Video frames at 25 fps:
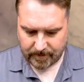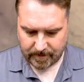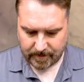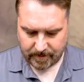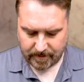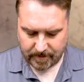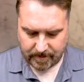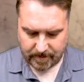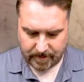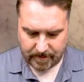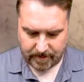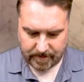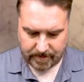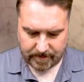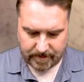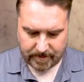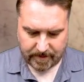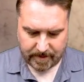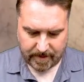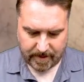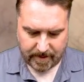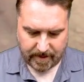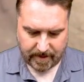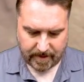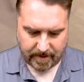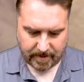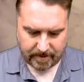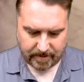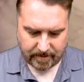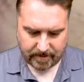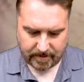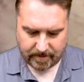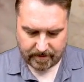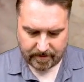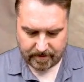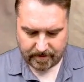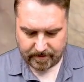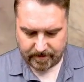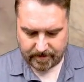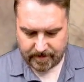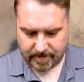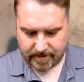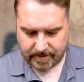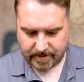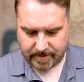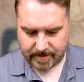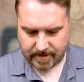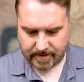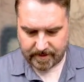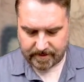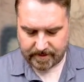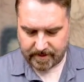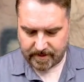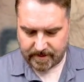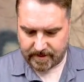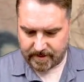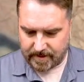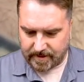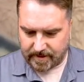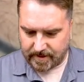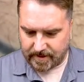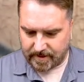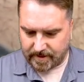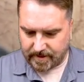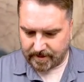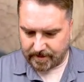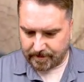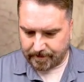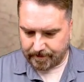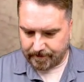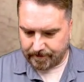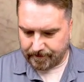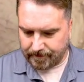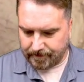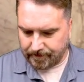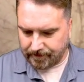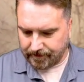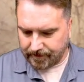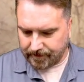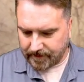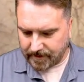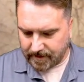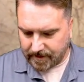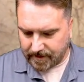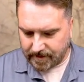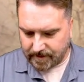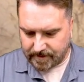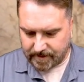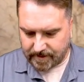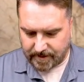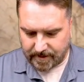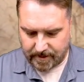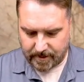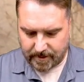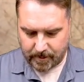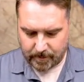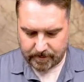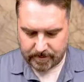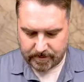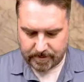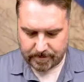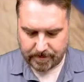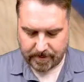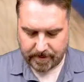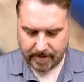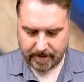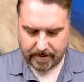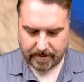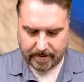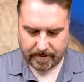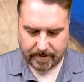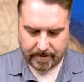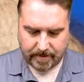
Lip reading: Look at that. What is that? Is that a Ghost Spider?